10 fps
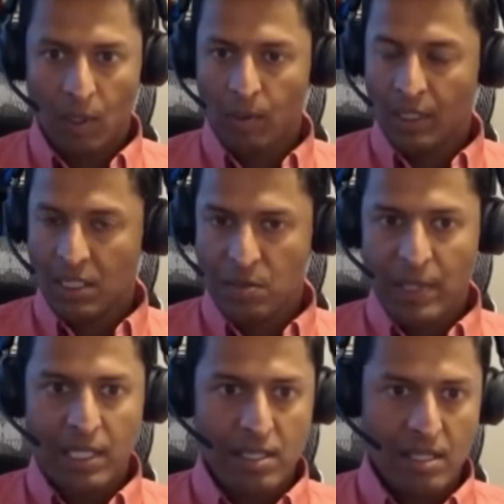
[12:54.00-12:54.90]
Well, what
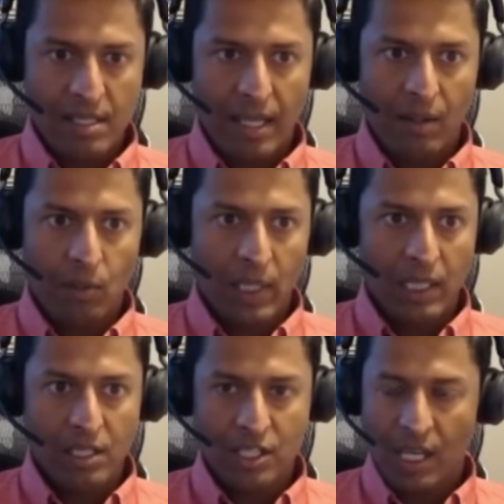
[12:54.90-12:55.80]
this means is that we
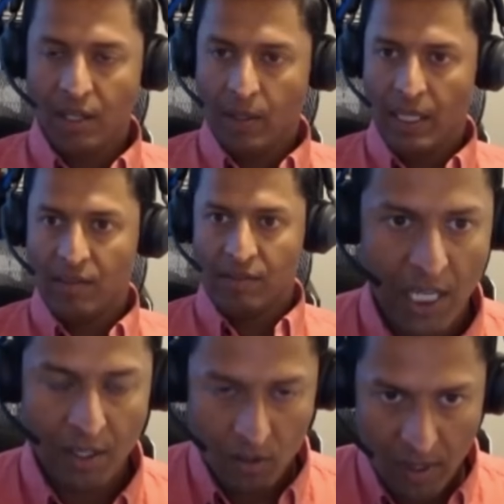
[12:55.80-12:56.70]
can generate
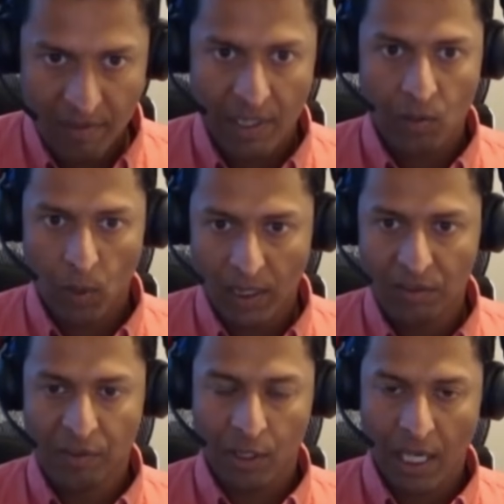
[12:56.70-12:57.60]
data-driven
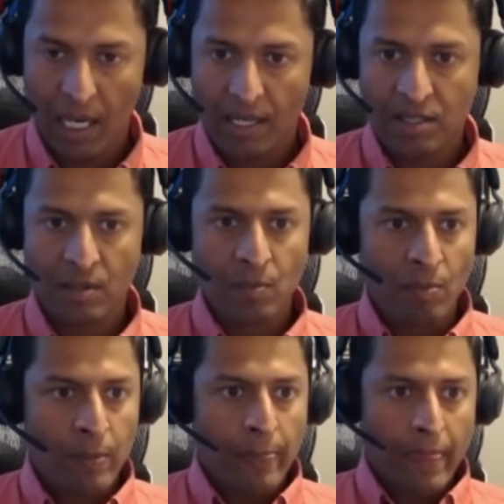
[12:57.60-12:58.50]
weather forecasts
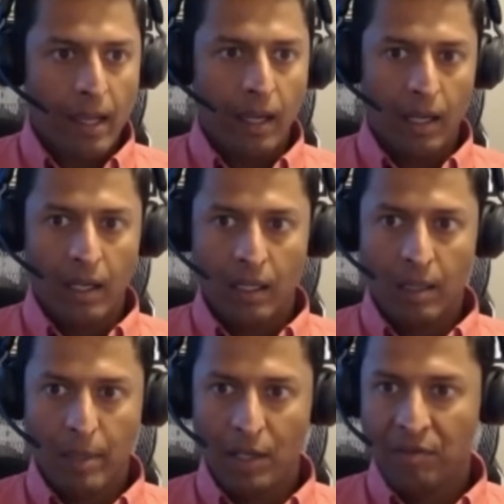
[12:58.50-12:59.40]
uh,
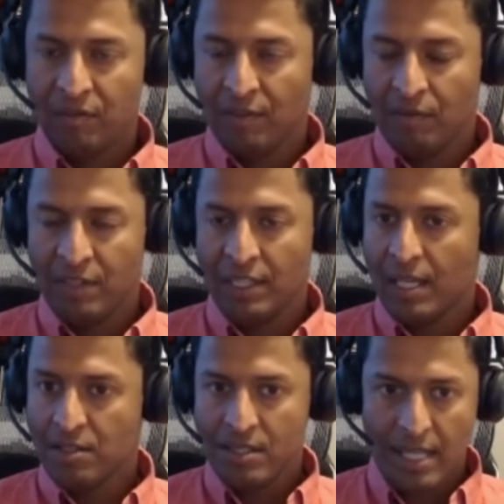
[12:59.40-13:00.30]
about
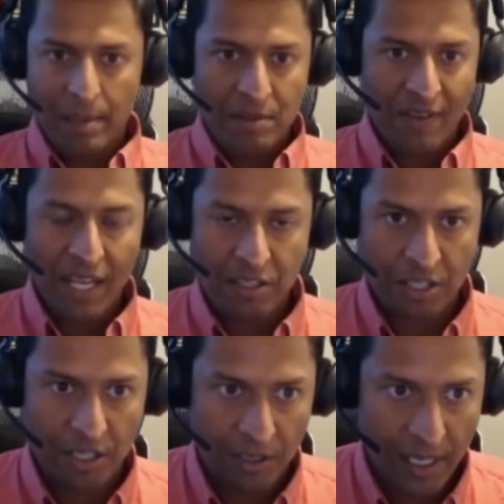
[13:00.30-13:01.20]
50,000 times
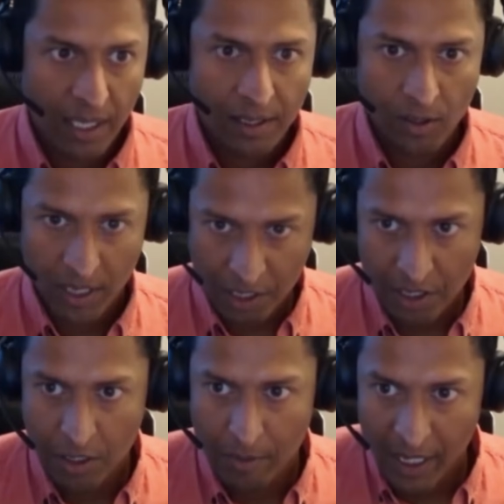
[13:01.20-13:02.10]
faster than
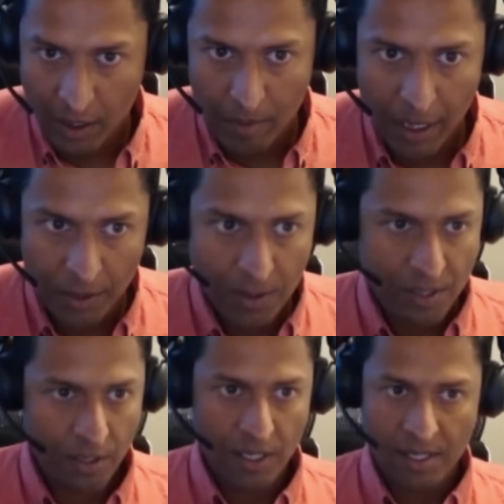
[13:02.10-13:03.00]
traditional numerical
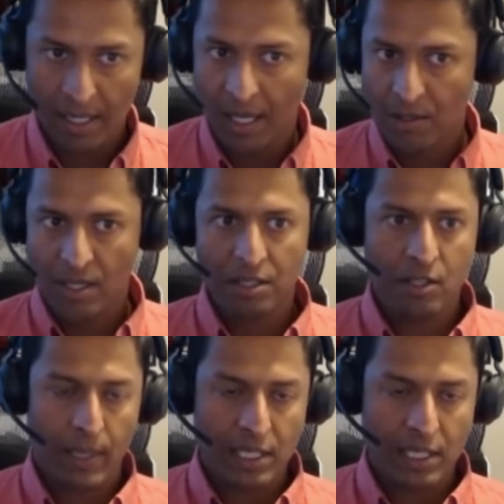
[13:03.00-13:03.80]
models. So this allows us to